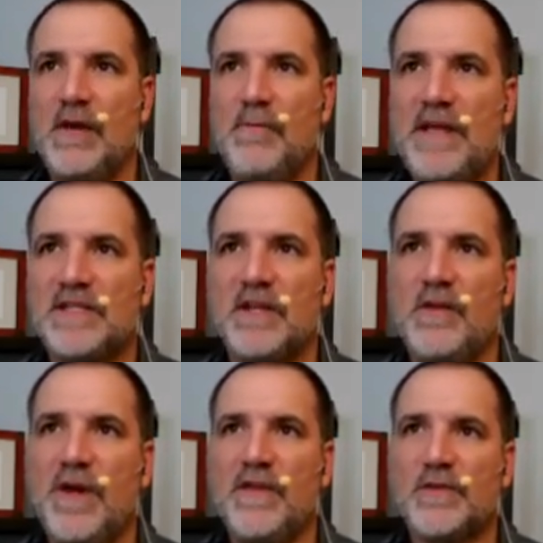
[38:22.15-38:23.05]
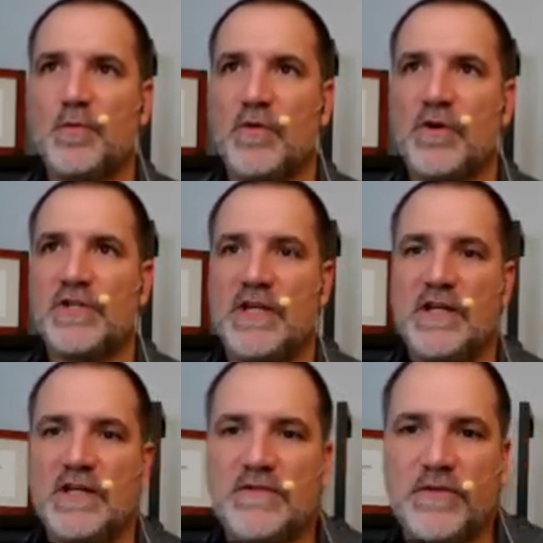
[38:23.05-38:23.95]
basically the way this works
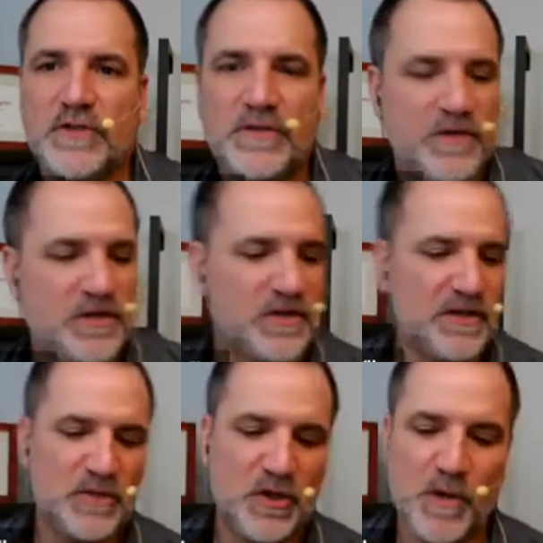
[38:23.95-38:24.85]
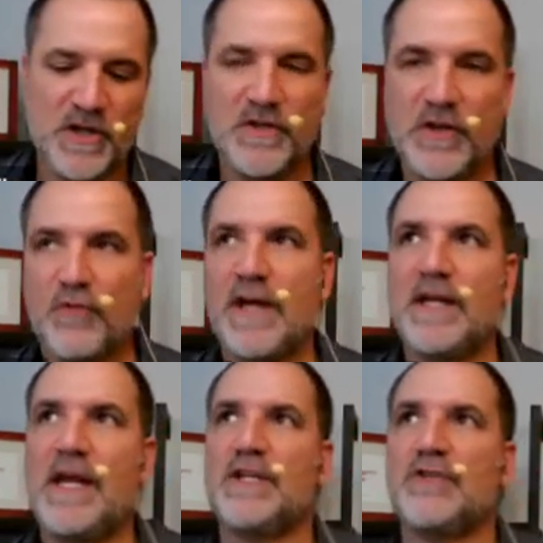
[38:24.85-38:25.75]
is for a sufficient assumption question, the correct
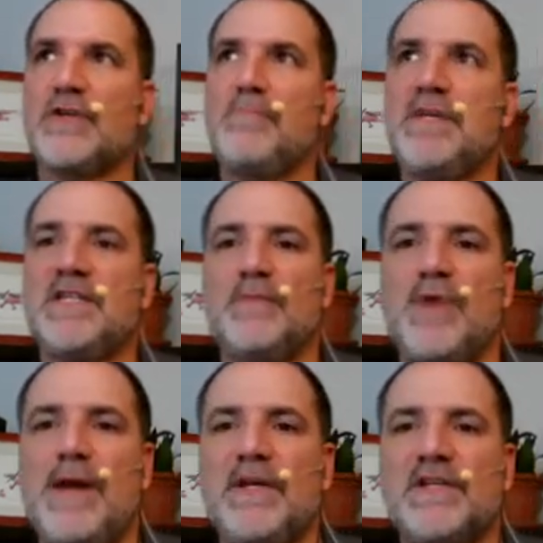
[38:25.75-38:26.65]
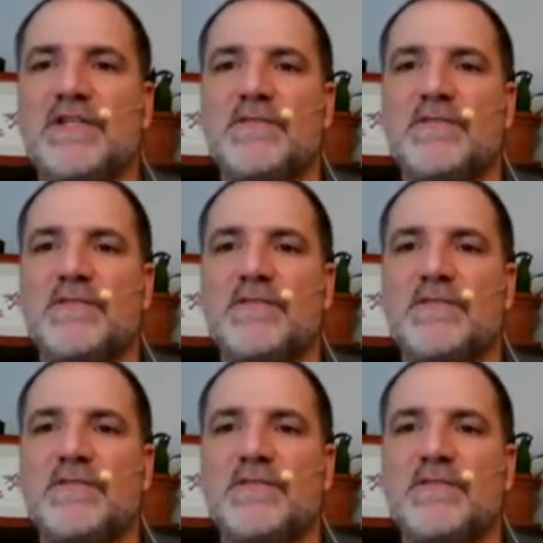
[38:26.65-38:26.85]
answer is a missing premise.